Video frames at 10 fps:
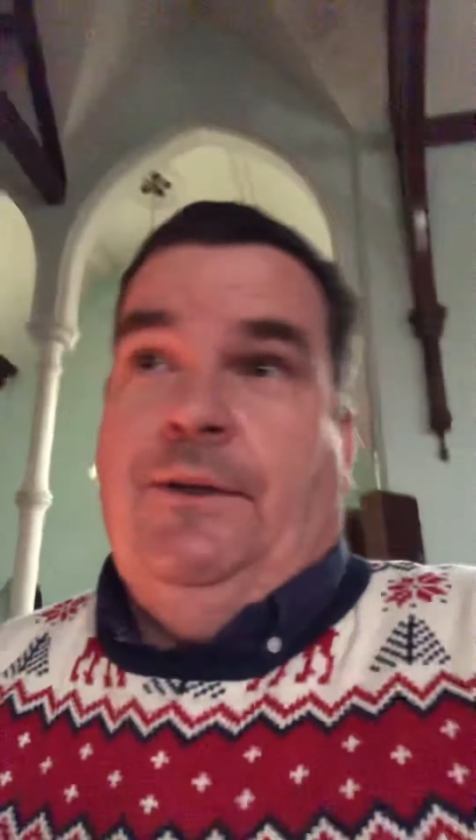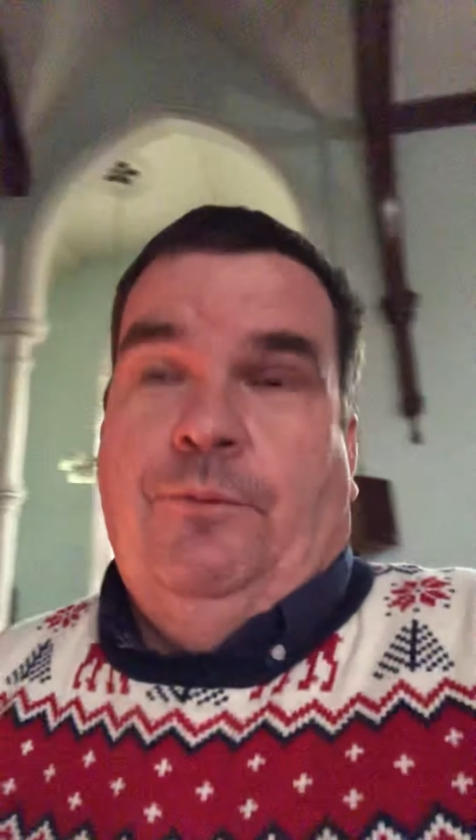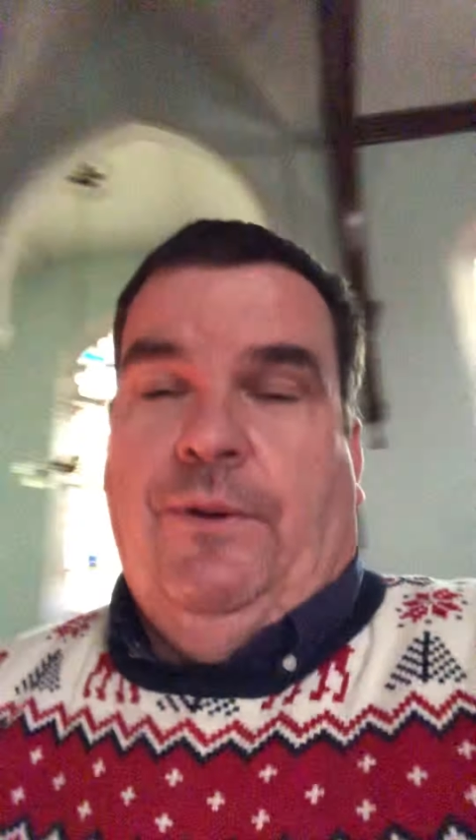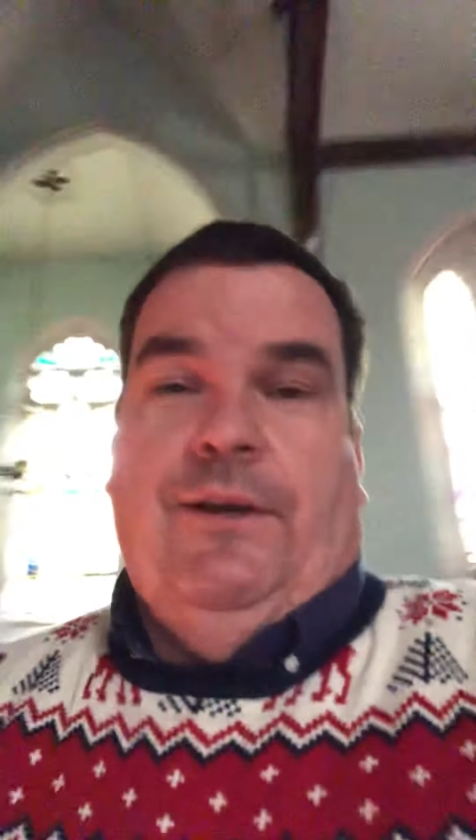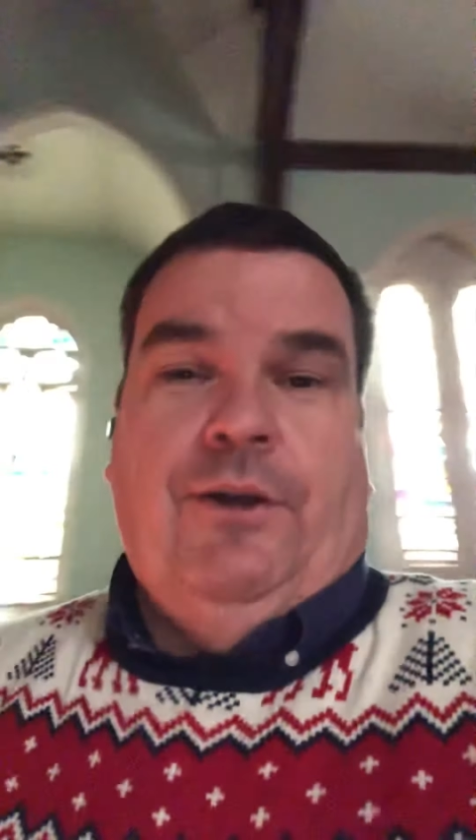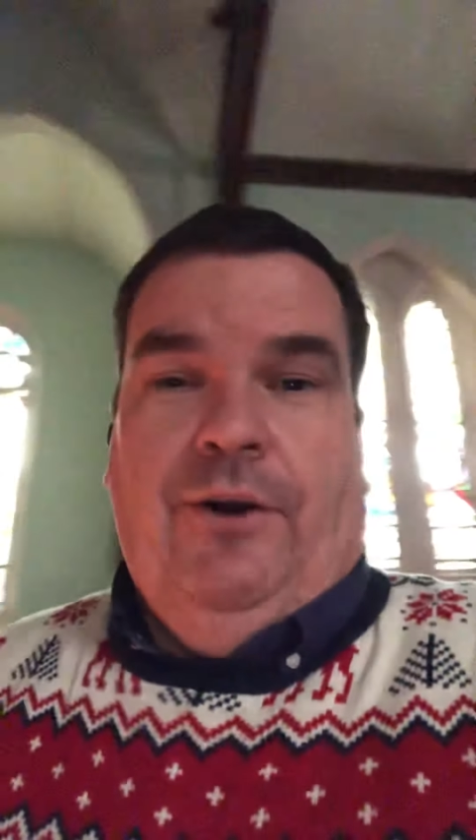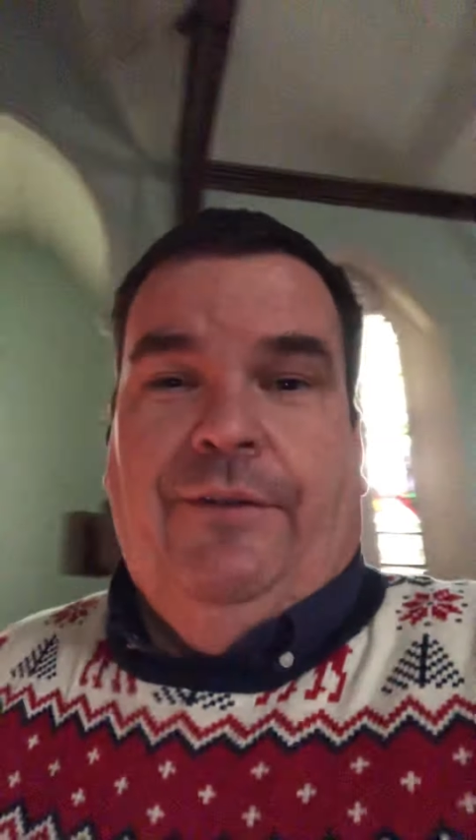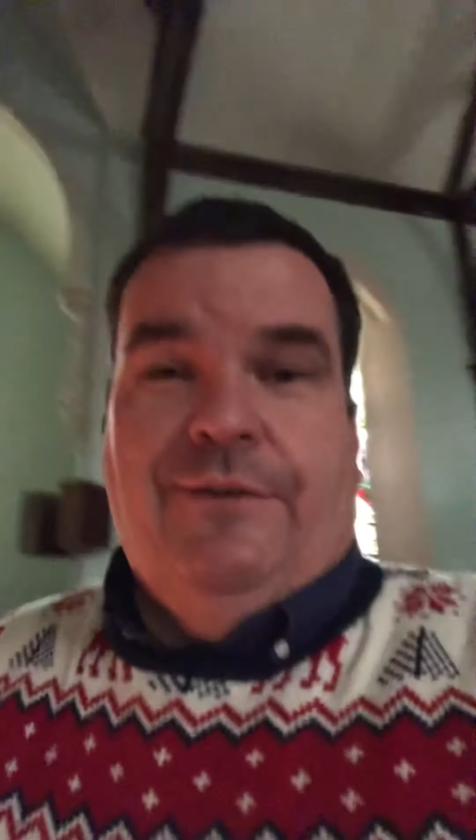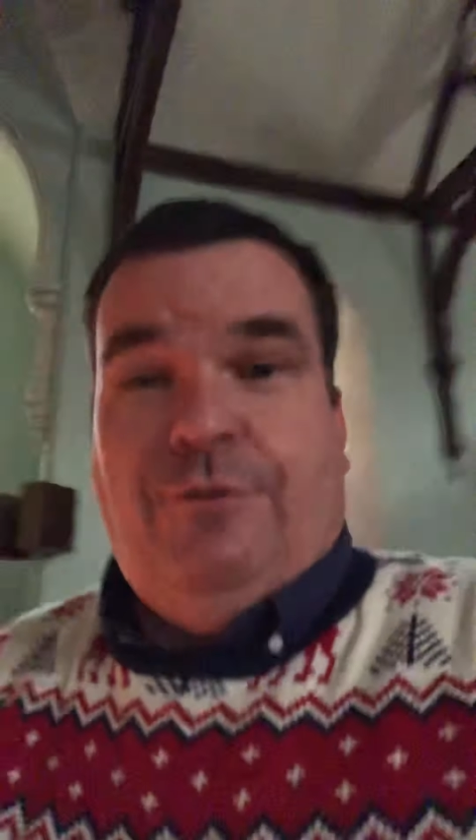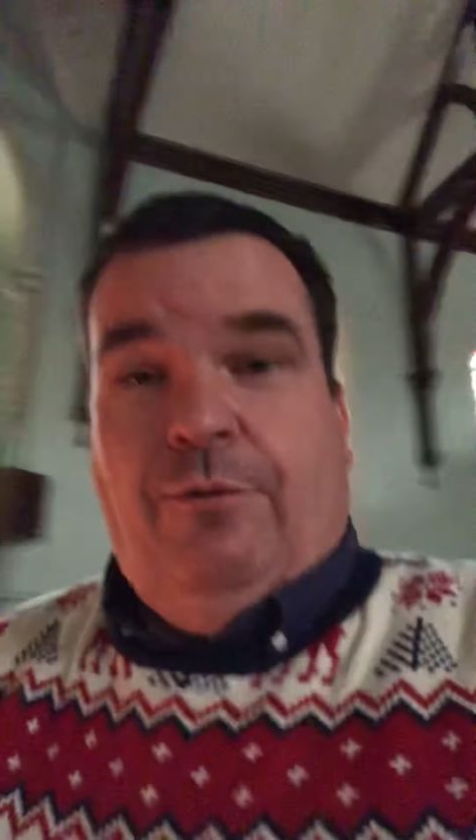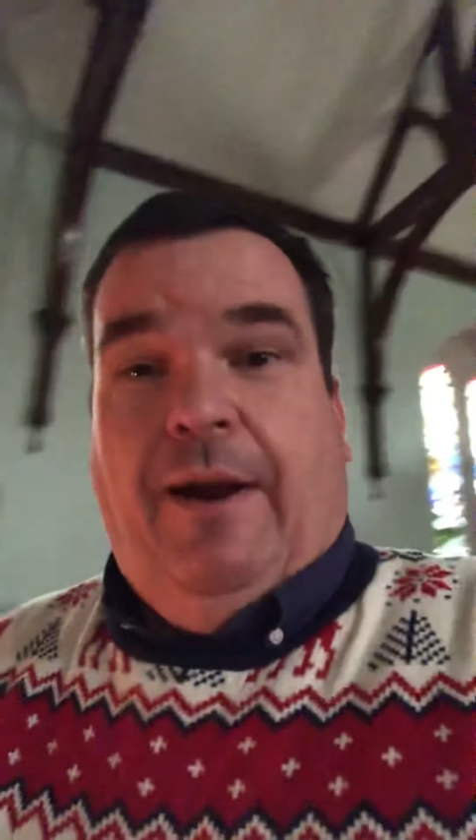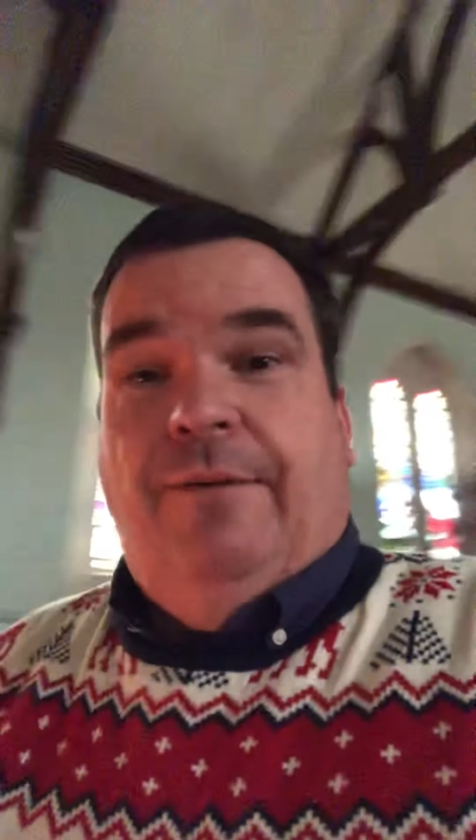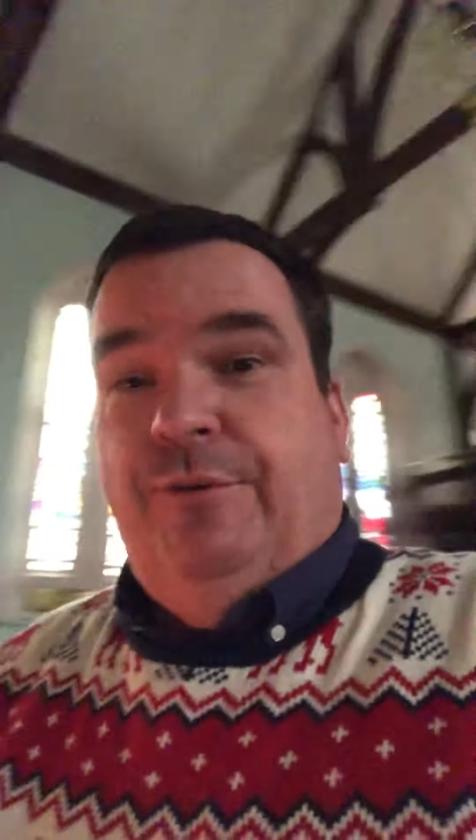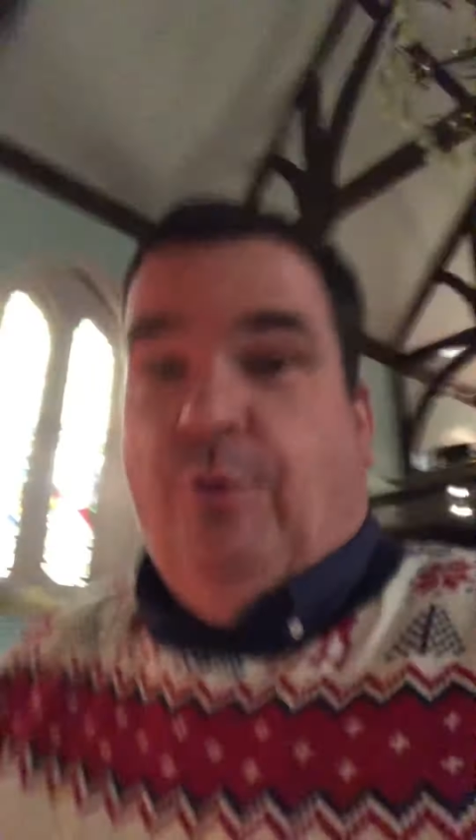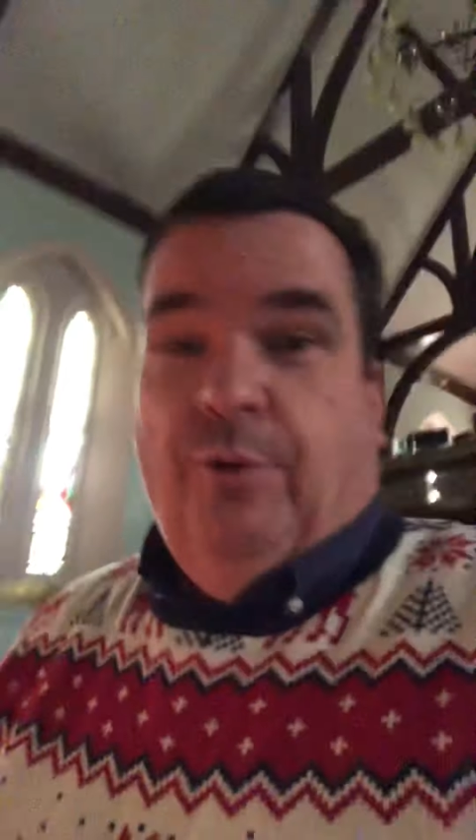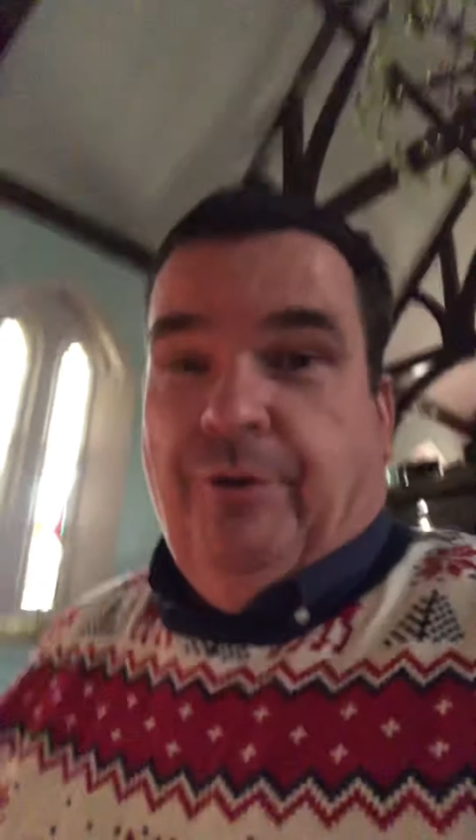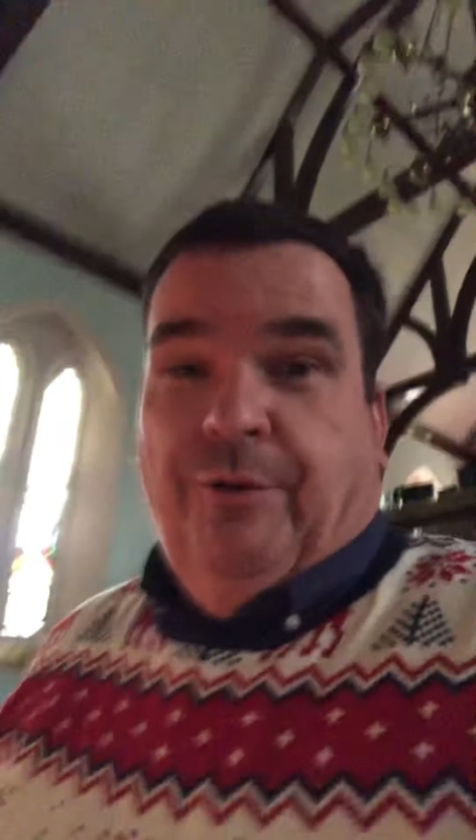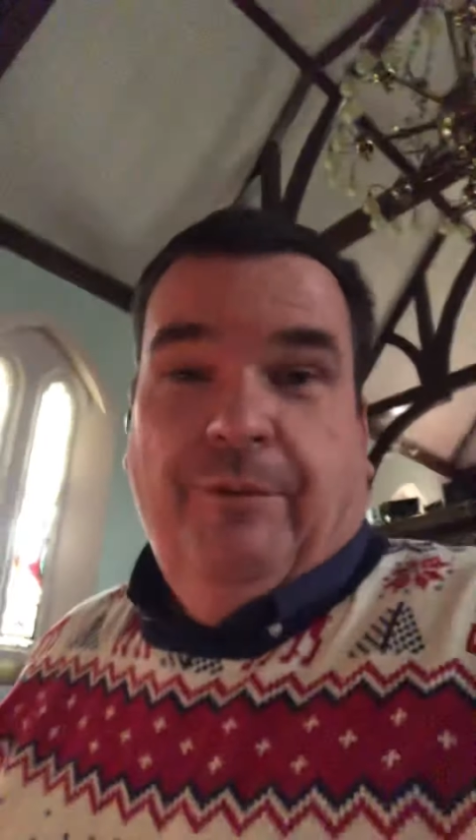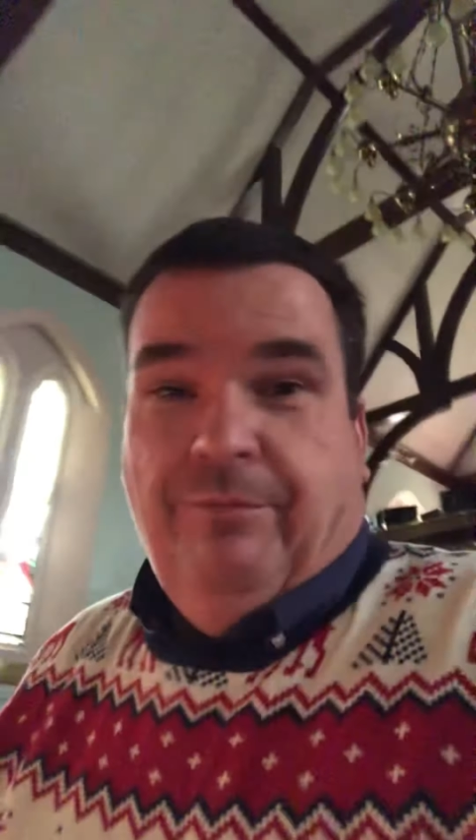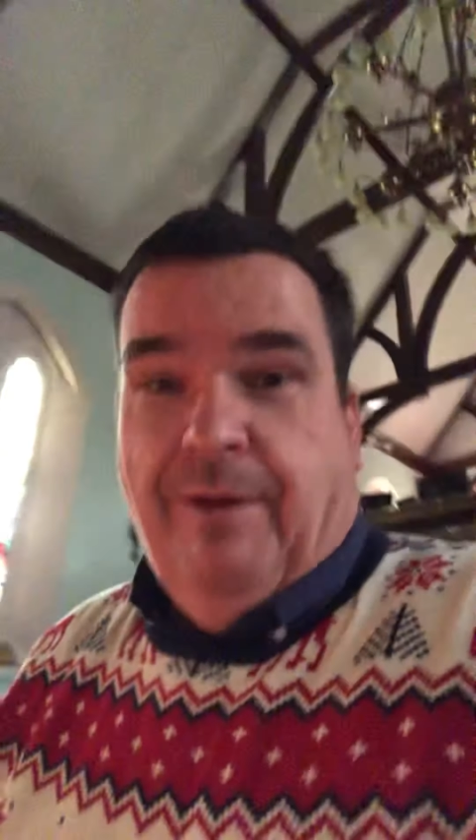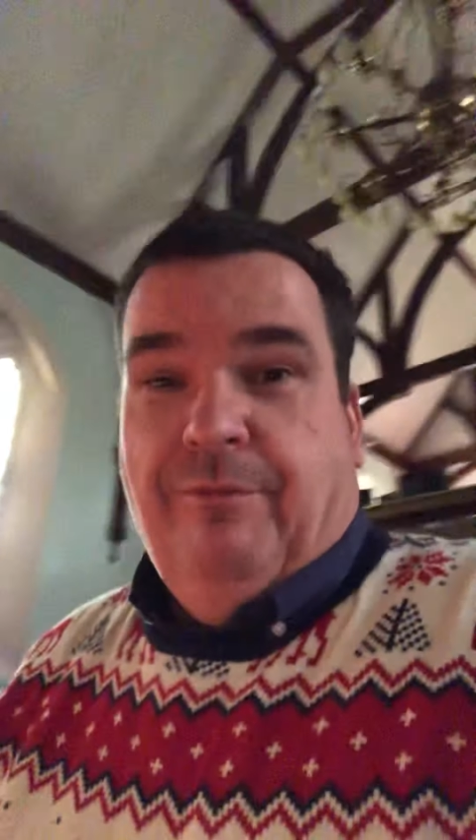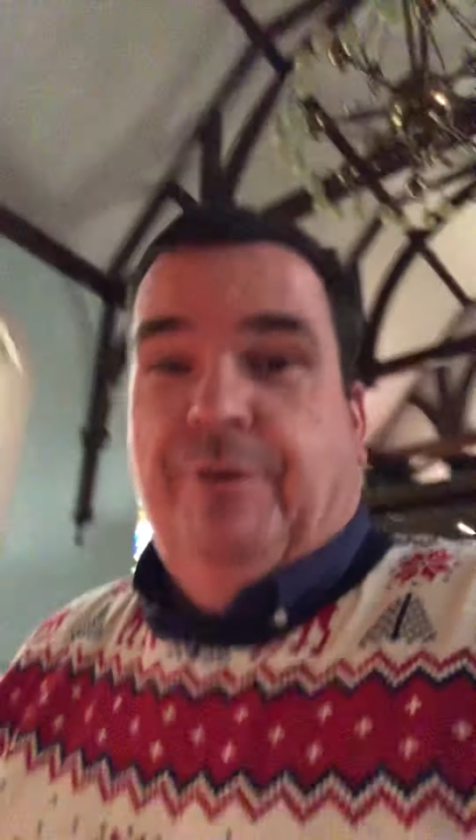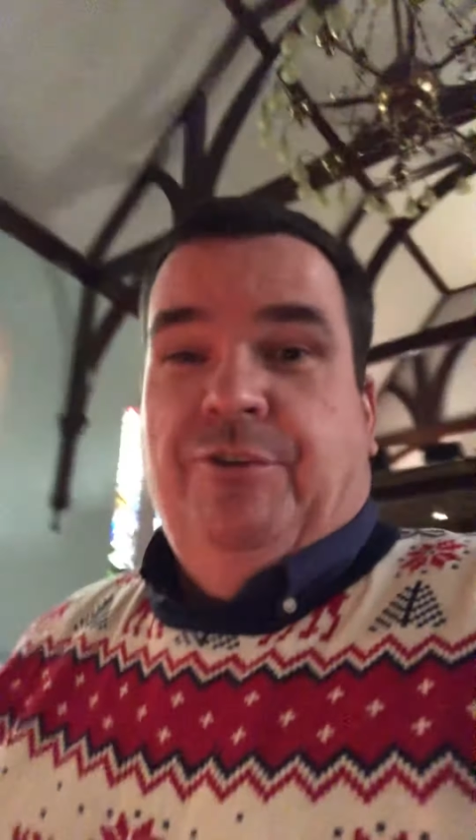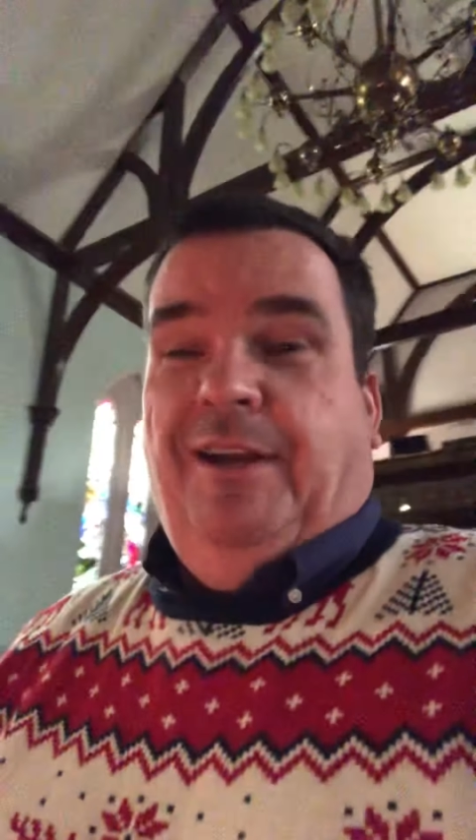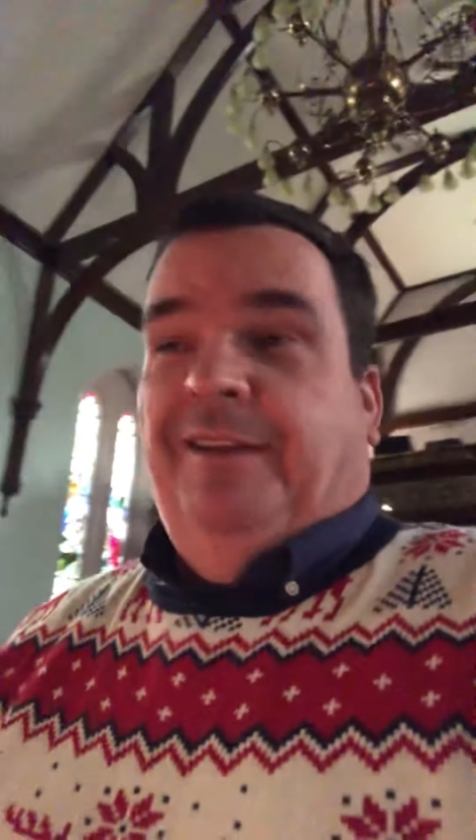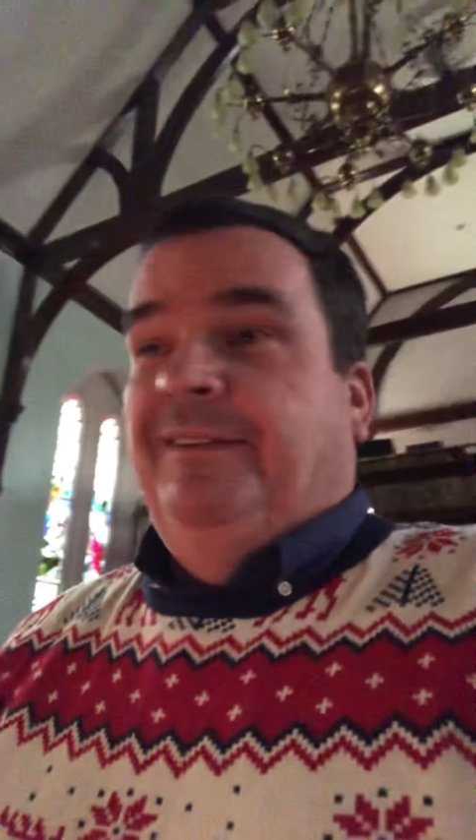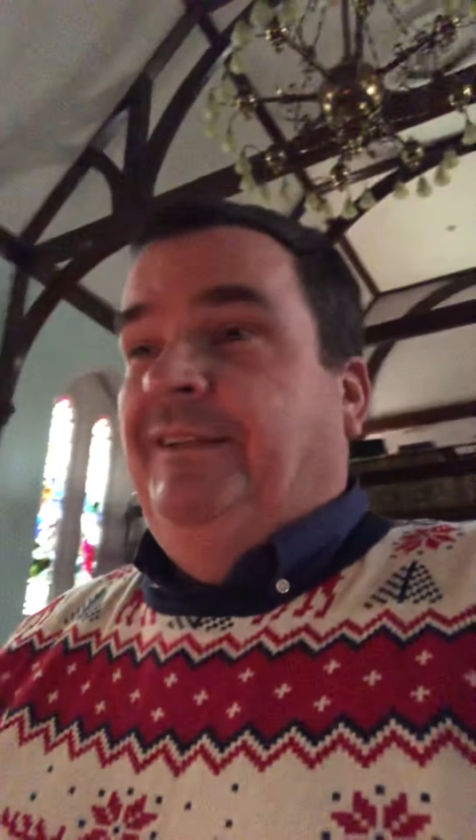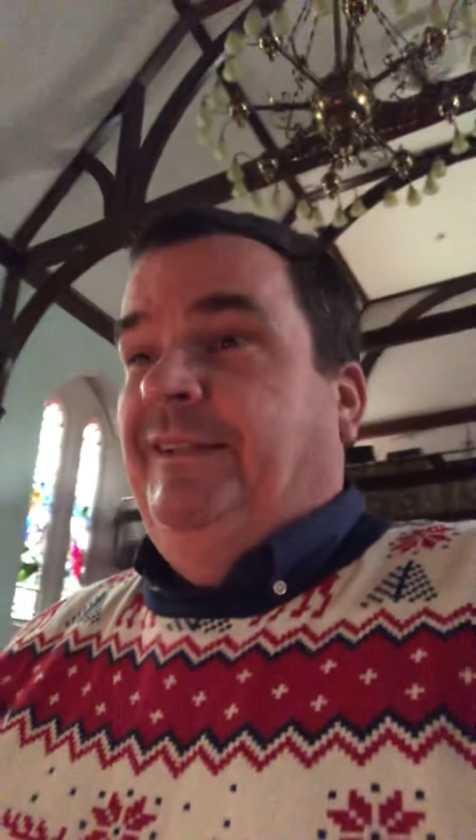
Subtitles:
We could call this Craft Corner with Reverend John.